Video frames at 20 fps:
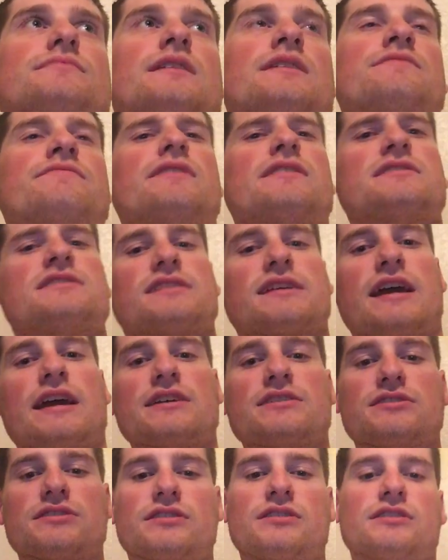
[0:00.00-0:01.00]

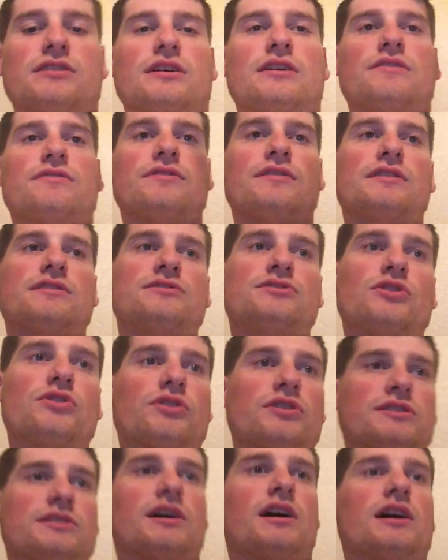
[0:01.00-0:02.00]
investigation of
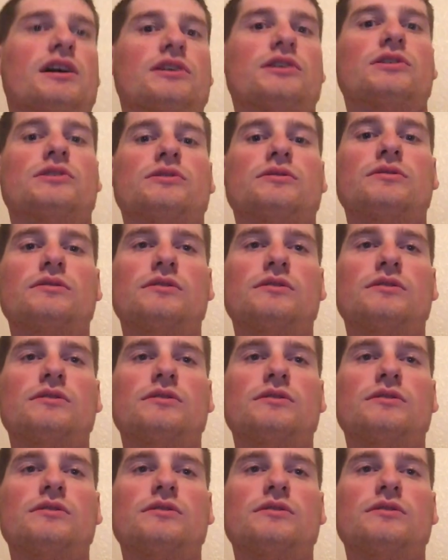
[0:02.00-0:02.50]
Ahsoka Tano.